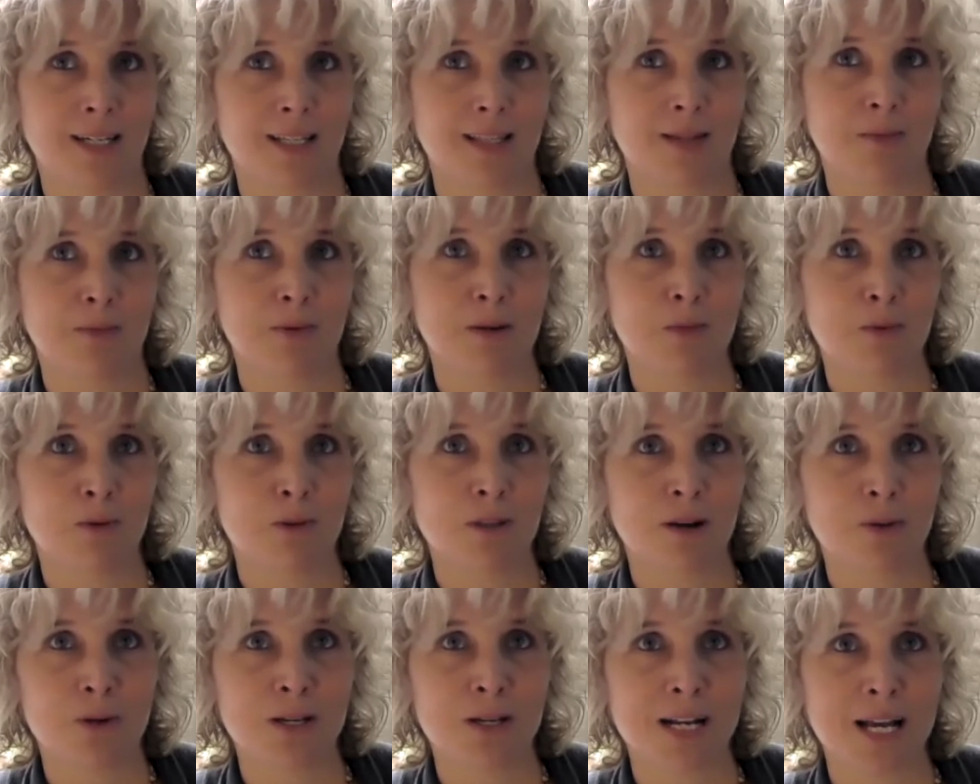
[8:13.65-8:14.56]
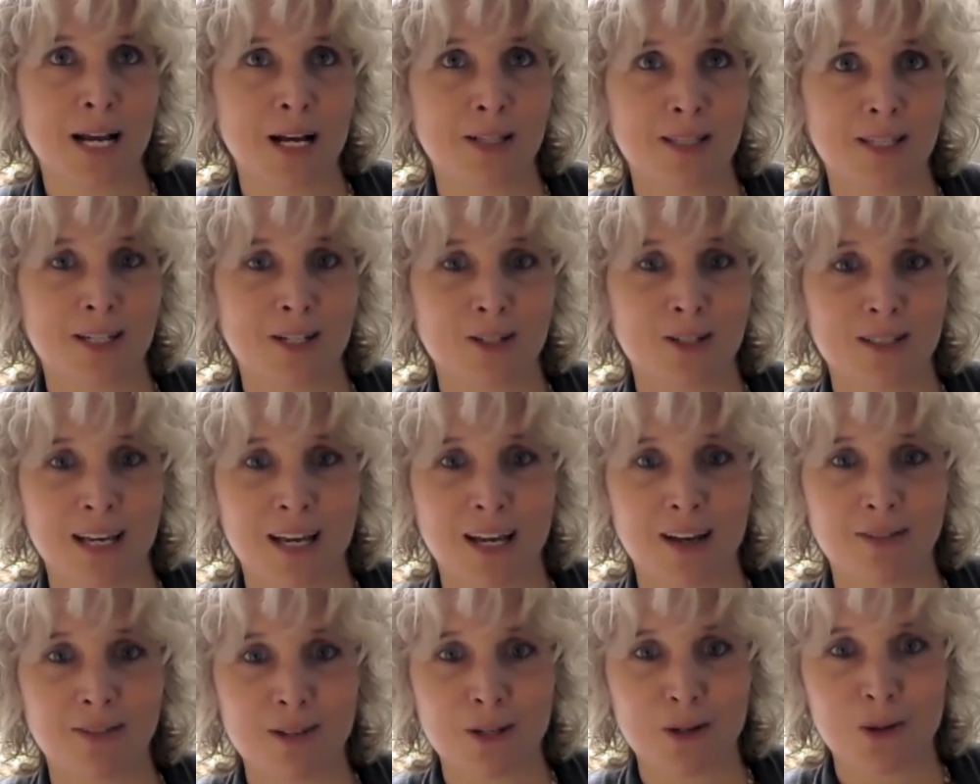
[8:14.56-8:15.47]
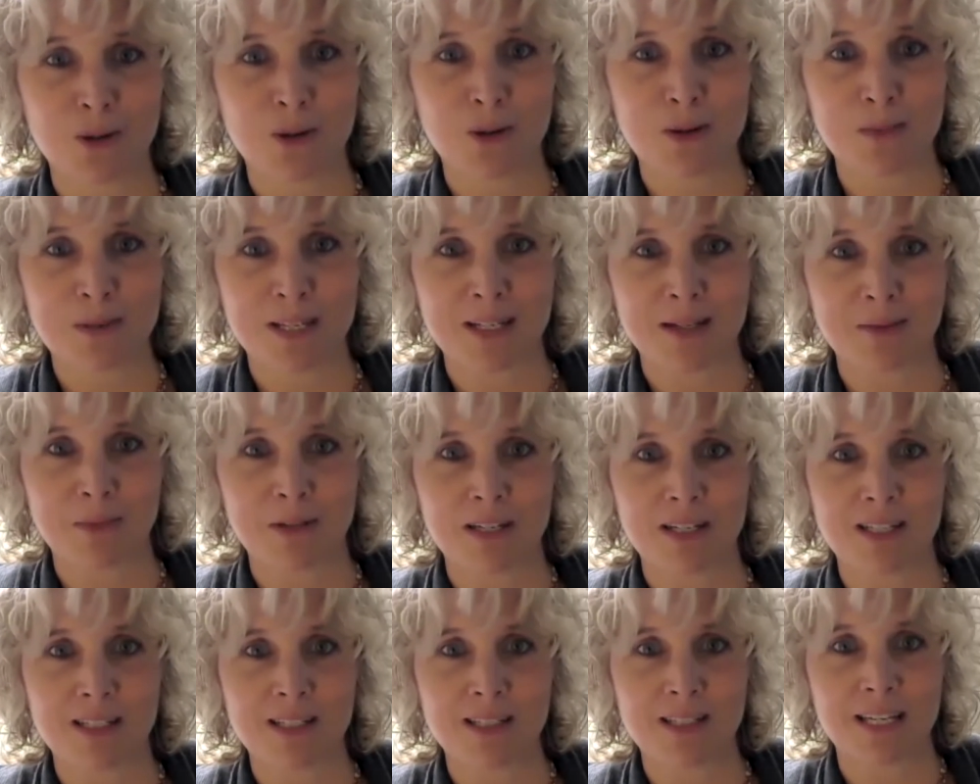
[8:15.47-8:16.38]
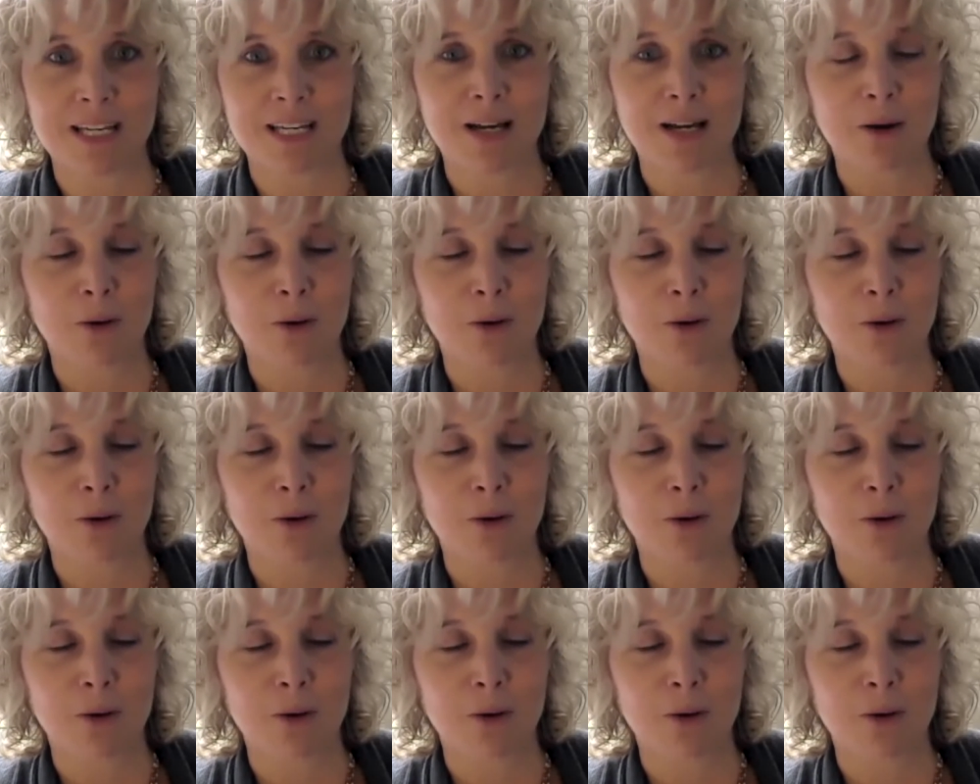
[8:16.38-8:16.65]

The people that went out there in the heavy equipment, because